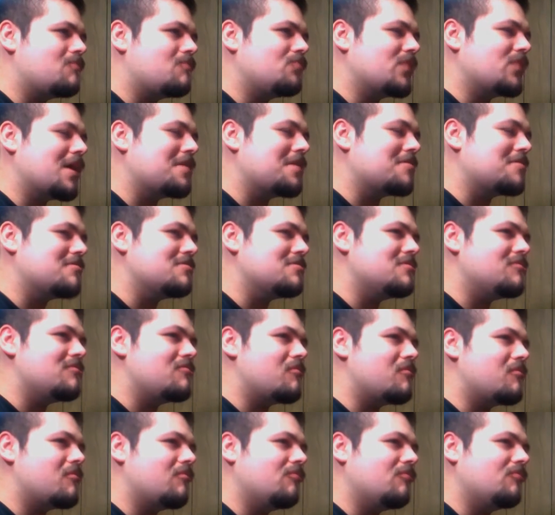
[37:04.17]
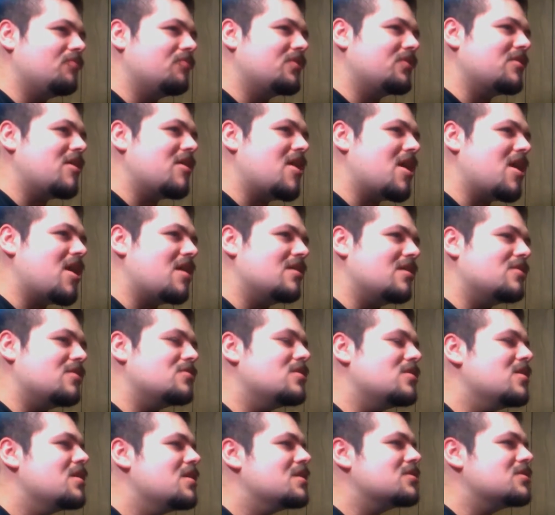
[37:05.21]
I can't.
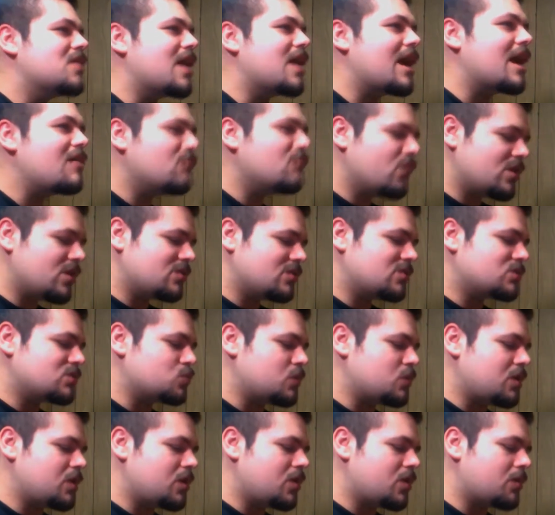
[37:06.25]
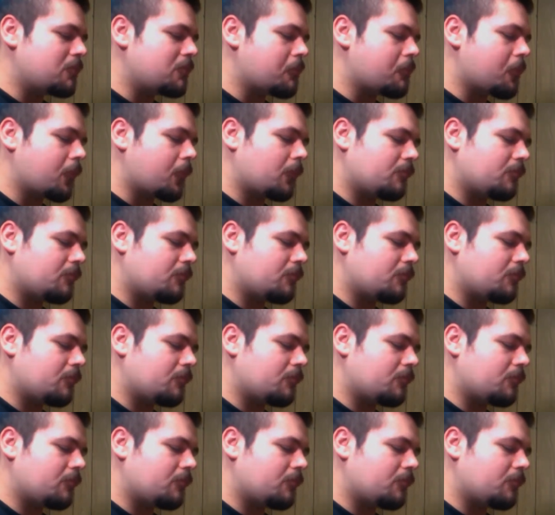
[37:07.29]
They have like this weird.